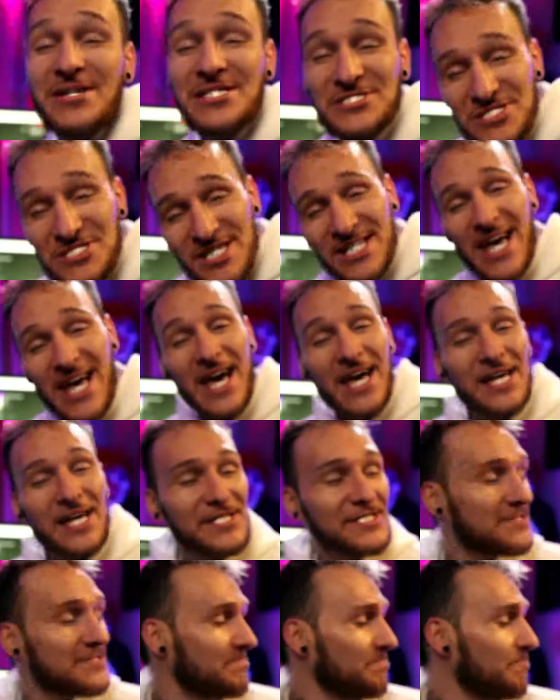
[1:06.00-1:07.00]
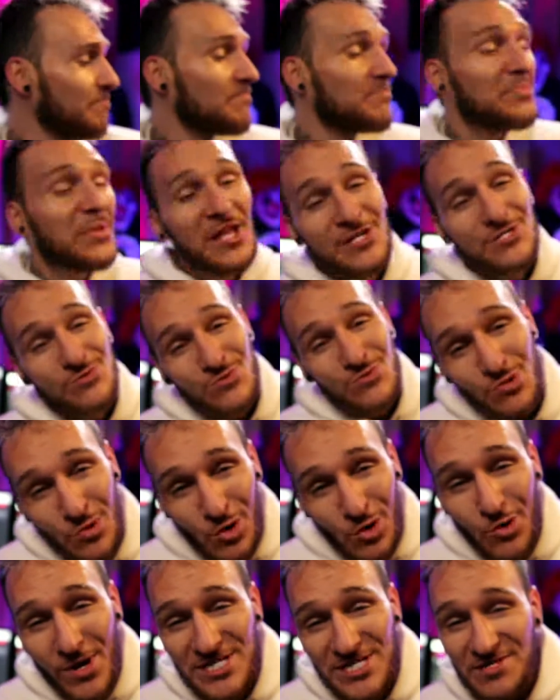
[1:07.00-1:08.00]
the Days. This was a
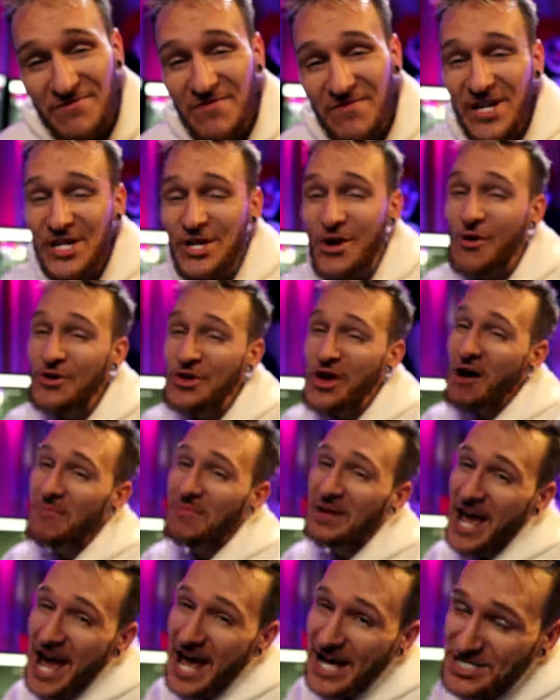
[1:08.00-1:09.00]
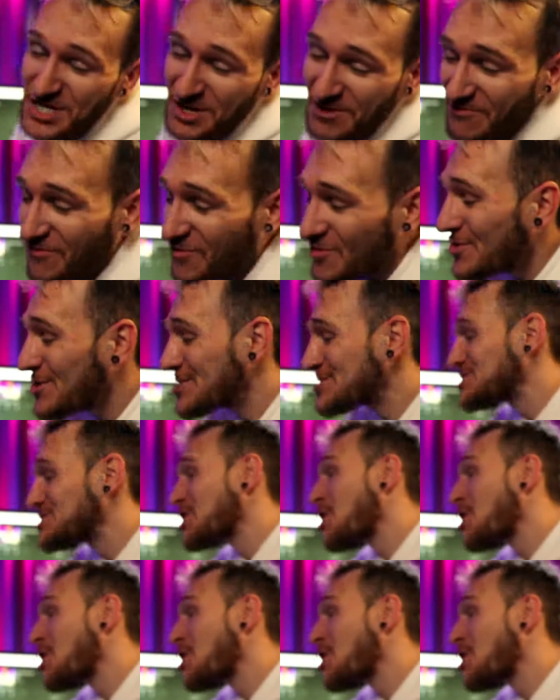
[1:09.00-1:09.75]
requested video. Y'all been asking for it. So